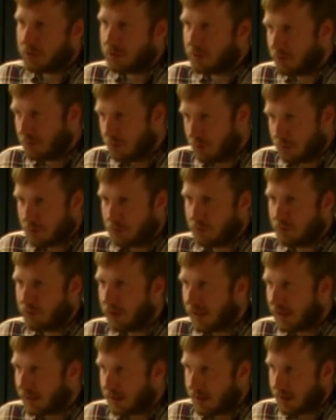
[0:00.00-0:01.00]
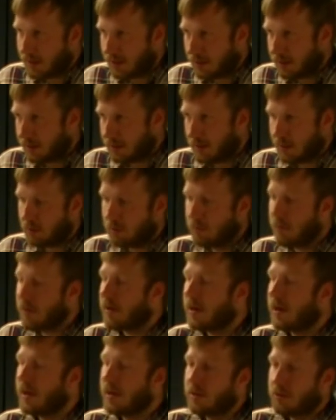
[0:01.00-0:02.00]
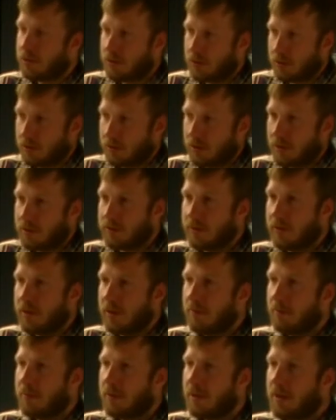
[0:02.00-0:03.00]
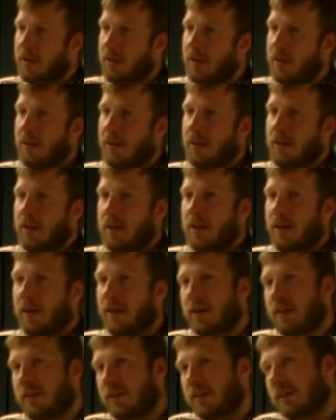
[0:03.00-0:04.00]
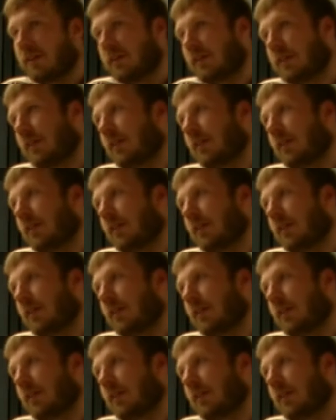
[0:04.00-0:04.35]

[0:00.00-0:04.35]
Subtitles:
to Flateyri, the town where I shot this film. And